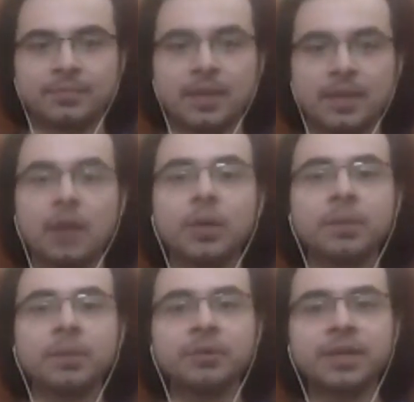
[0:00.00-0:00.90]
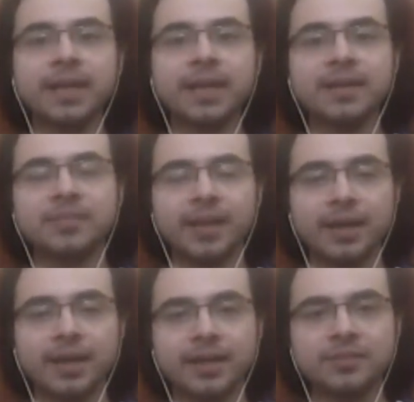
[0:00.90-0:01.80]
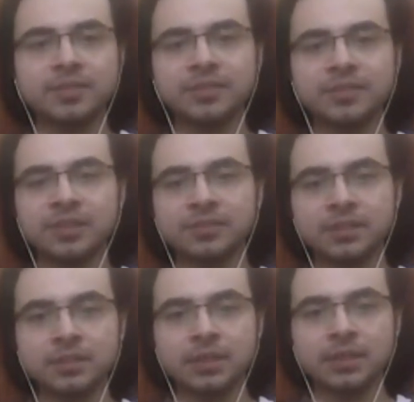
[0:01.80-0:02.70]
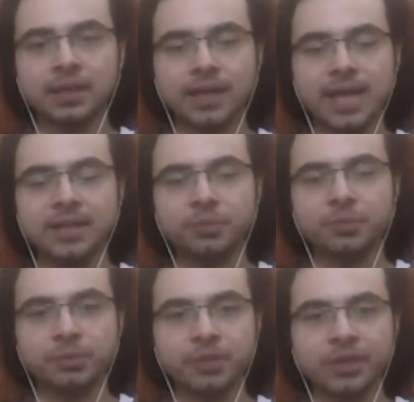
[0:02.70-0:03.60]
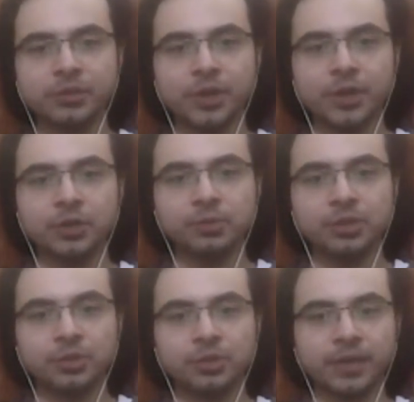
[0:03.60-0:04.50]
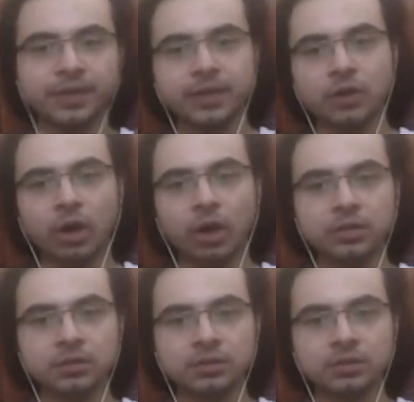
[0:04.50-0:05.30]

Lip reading: What about the dates? Is the season 8 premiere going to be during that con?